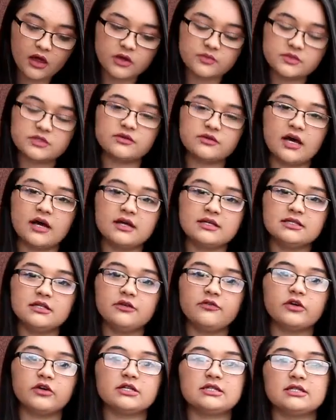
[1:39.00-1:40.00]
So that is the
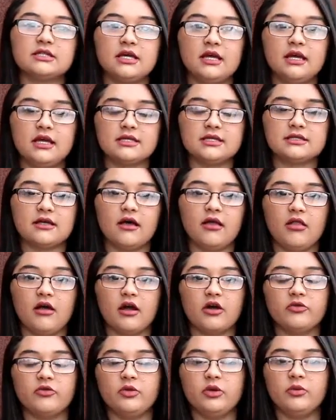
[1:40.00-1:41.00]
first thing, is that a
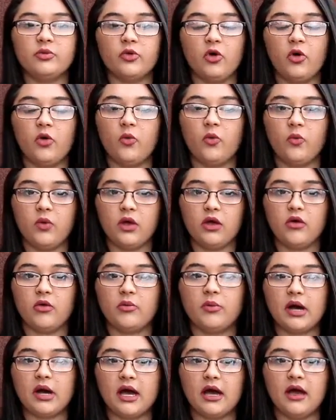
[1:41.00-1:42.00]
lot of people will
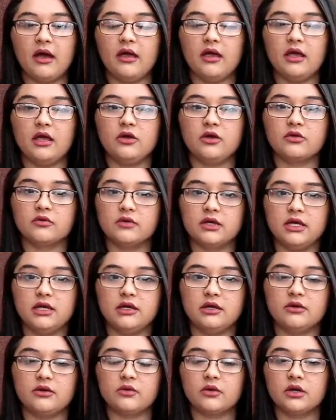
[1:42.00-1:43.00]
buy a
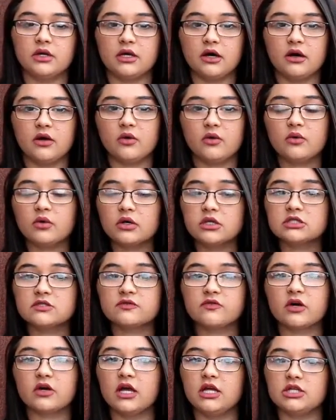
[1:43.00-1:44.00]
green or young horse
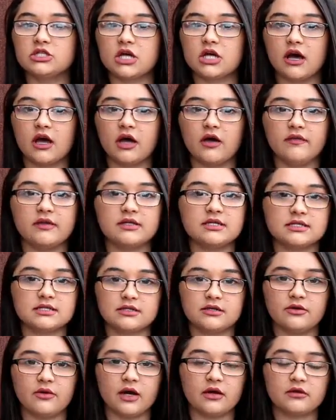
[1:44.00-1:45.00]
for a child that
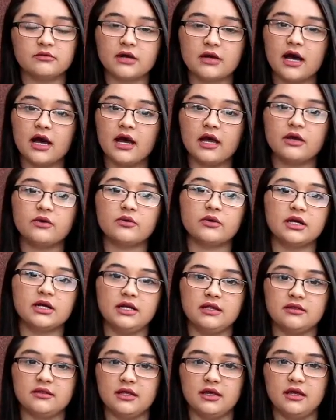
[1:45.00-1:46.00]
doesn't know how to ride or
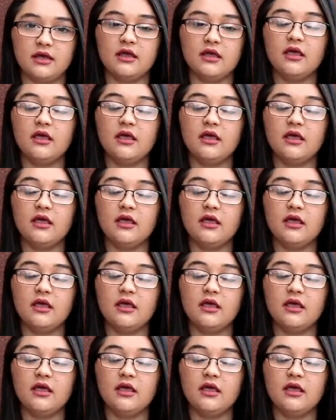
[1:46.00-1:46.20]
anything.